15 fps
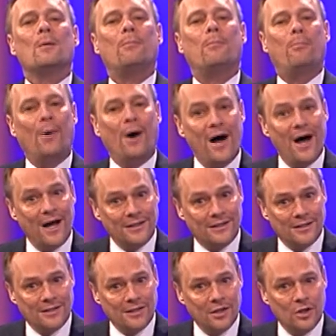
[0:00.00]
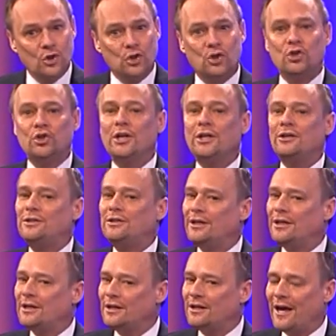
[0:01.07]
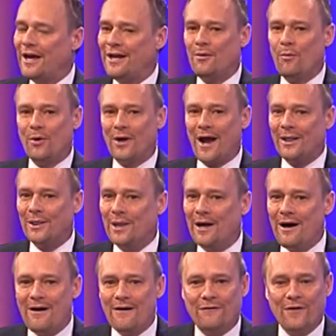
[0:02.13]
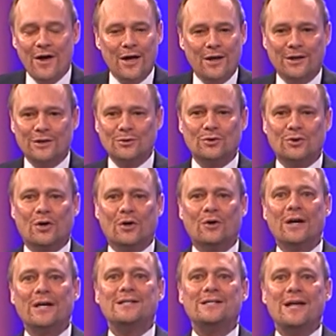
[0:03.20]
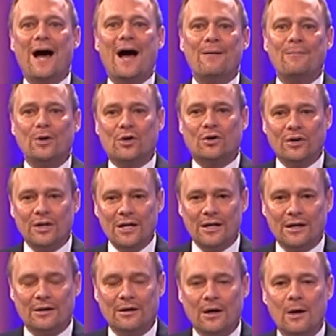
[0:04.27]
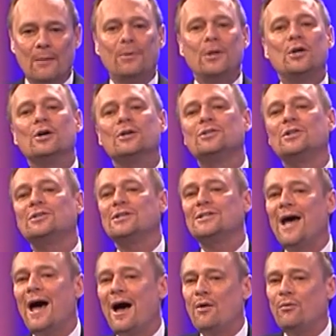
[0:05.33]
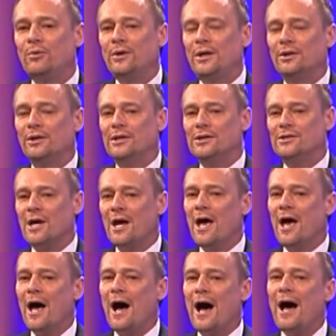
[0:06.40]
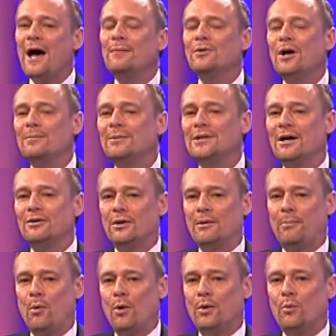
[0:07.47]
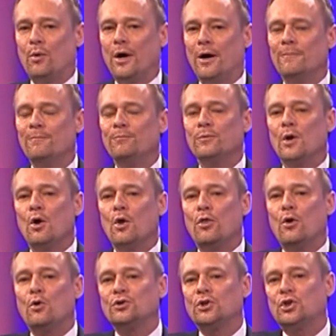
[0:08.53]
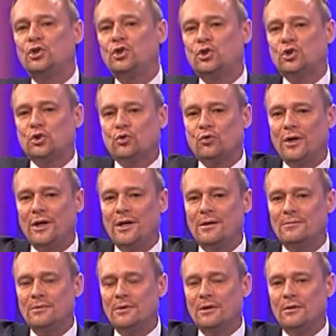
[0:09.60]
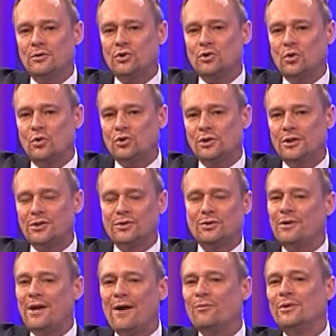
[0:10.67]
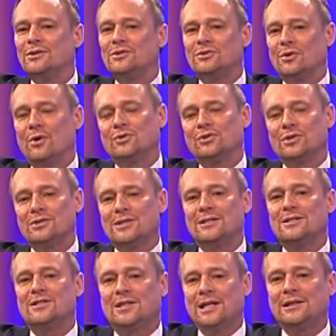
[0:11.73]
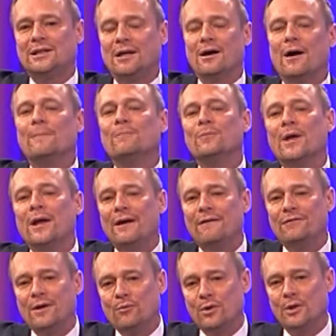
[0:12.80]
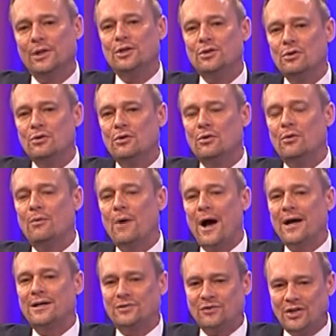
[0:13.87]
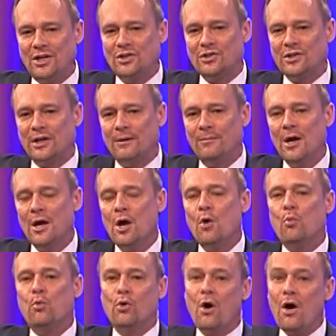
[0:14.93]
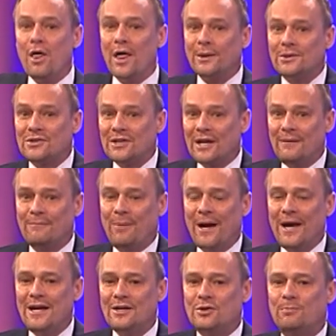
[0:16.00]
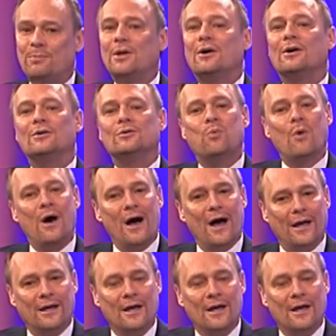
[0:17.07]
But she did, and what I love, this was crazy, I'm agreeing, because this is how real it is. I'm coming down to the point where those extreme socialists, they're not really socialists, they just think they are. If they really knew, I could teach them. We're all on the same page, because why?